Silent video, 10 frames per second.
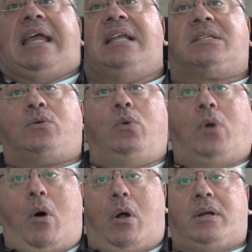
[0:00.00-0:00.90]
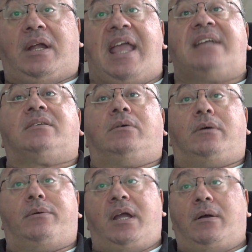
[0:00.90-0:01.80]
in school or
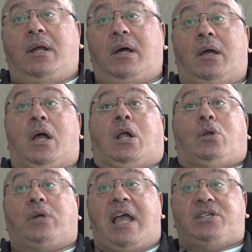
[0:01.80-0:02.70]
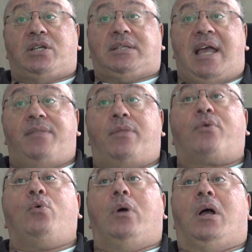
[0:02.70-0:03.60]
extracurricular locations, and
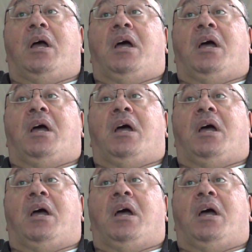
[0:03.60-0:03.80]
through